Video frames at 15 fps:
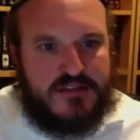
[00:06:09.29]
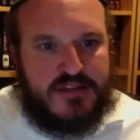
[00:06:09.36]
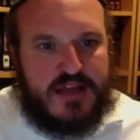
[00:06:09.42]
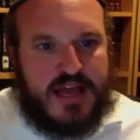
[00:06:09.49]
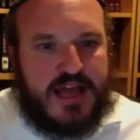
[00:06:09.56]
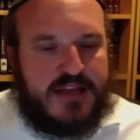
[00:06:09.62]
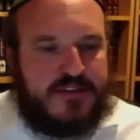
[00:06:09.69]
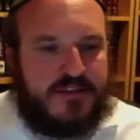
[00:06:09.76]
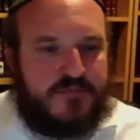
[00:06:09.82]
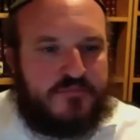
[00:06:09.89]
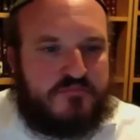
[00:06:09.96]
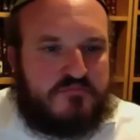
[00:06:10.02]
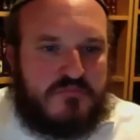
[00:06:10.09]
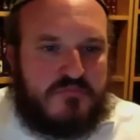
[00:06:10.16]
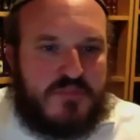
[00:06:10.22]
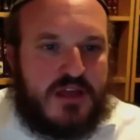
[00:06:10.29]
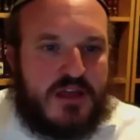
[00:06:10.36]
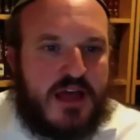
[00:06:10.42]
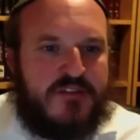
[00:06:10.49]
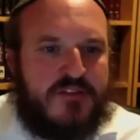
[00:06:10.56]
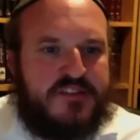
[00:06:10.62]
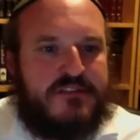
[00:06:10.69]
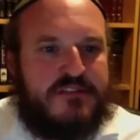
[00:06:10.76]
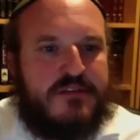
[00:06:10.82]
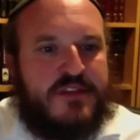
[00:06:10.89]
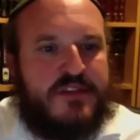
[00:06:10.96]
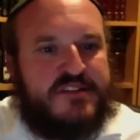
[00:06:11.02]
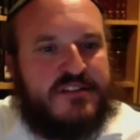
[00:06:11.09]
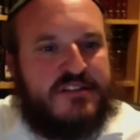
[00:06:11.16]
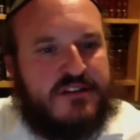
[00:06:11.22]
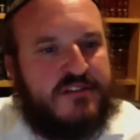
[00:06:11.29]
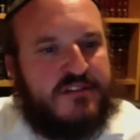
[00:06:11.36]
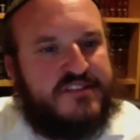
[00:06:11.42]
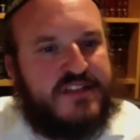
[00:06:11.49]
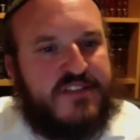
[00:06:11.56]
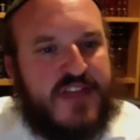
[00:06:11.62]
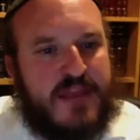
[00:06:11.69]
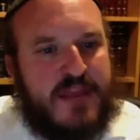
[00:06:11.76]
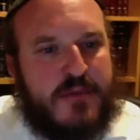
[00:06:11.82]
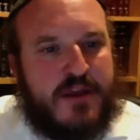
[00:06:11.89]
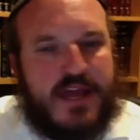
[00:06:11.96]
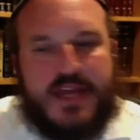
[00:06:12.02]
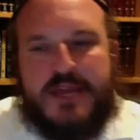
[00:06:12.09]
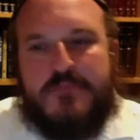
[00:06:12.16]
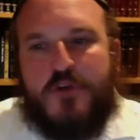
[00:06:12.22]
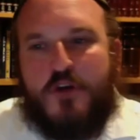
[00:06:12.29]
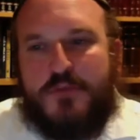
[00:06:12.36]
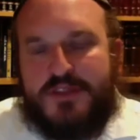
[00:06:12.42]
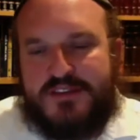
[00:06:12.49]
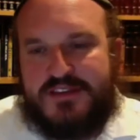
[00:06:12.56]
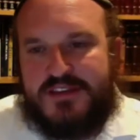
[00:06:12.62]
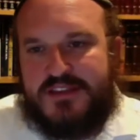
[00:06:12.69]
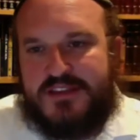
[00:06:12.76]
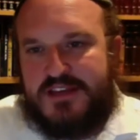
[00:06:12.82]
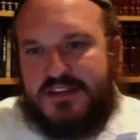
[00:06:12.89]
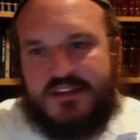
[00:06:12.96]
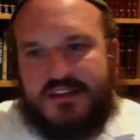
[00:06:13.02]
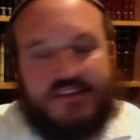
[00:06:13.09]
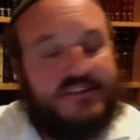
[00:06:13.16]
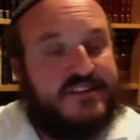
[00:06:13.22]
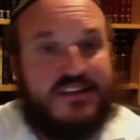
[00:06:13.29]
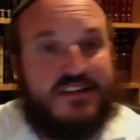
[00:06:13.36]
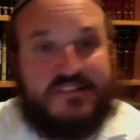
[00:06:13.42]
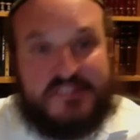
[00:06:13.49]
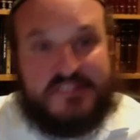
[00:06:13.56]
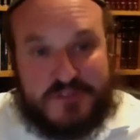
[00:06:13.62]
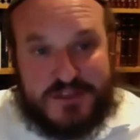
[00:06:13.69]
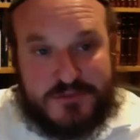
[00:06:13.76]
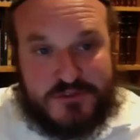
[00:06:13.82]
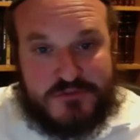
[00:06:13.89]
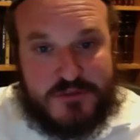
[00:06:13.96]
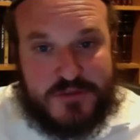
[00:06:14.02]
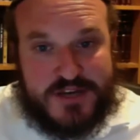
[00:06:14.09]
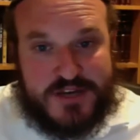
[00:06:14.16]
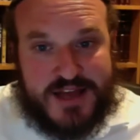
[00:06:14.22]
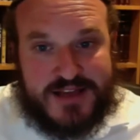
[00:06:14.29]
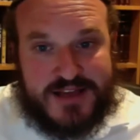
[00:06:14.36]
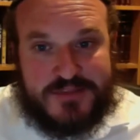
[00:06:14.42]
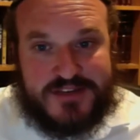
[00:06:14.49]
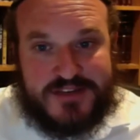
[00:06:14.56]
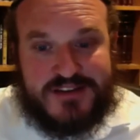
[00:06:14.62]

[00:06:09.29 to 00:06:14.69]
And obviously, Rebbe Nachman could have said that about any moment in his history with Rebbe Nachman.